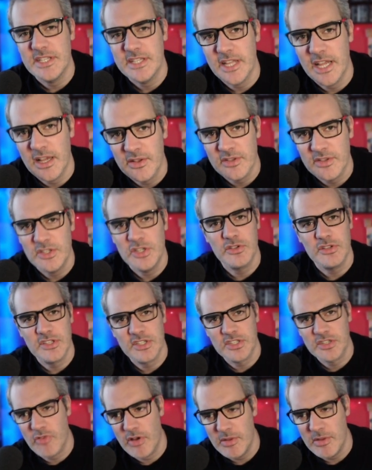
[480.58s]
down. You could
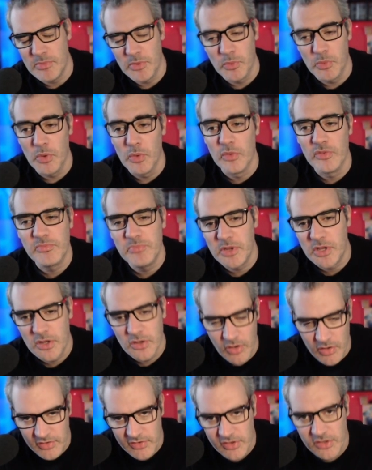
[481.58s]
scrape the walls.
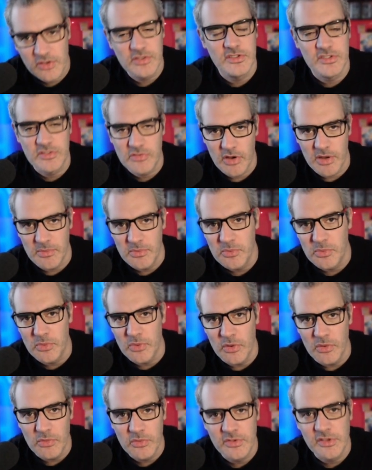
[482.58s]
Because you could scrape the
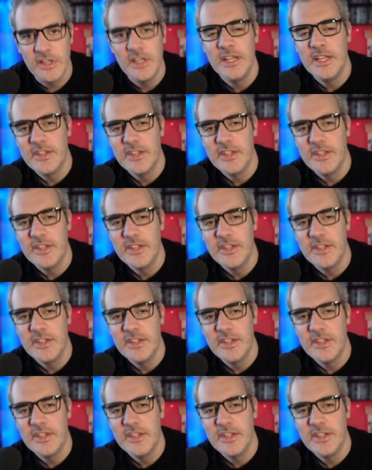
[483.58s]
walls,